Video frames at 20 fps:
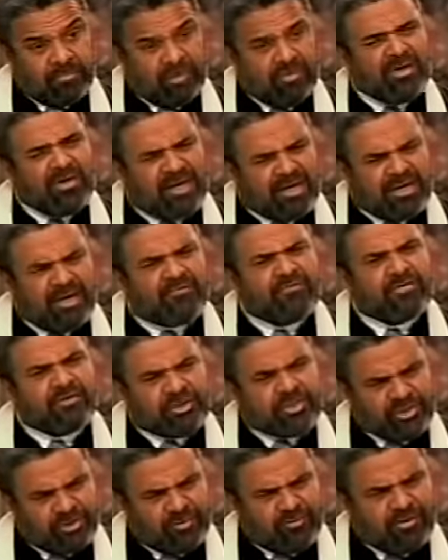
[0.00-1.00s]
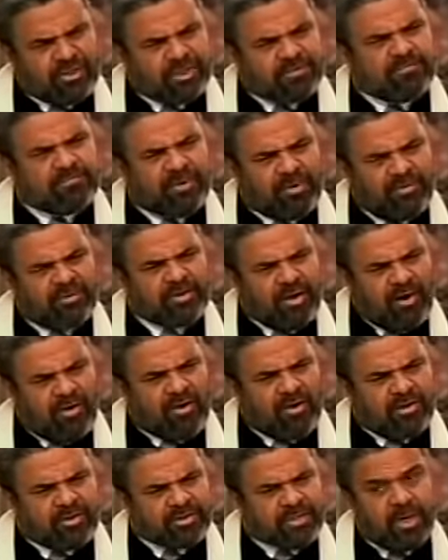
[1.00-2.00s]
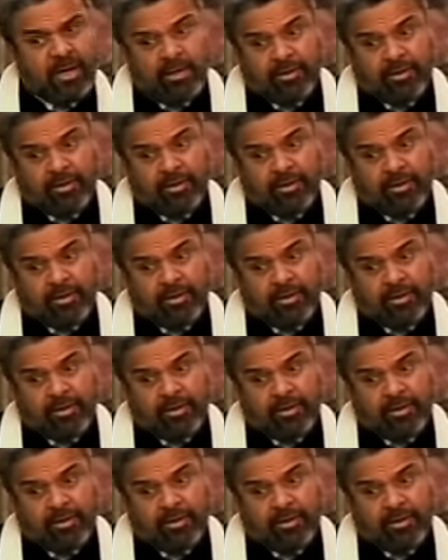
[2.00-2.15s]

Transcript: You got enough insurance for both cars,